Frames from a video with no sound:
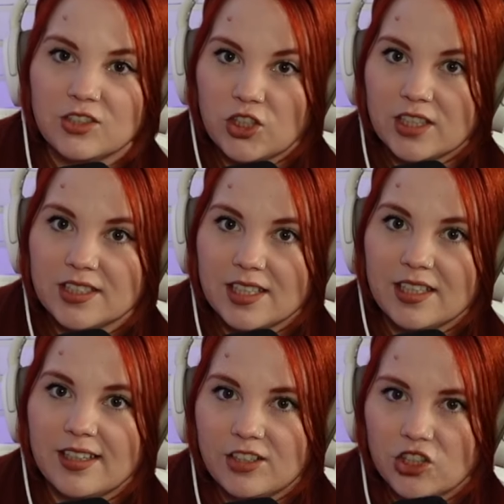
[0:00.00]
is
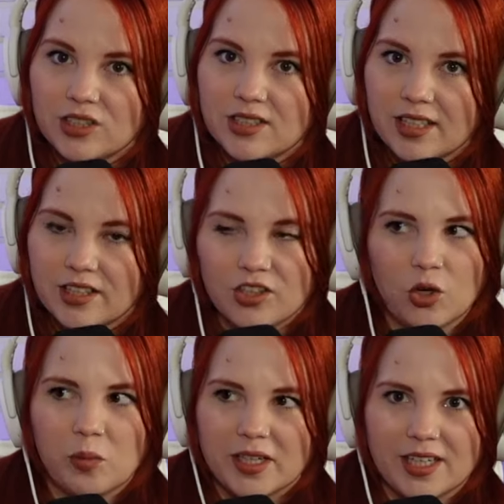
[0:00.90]
Justin, and she's like a
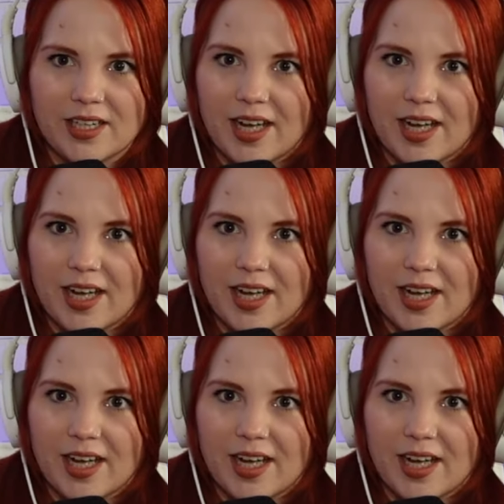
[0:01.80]
nobody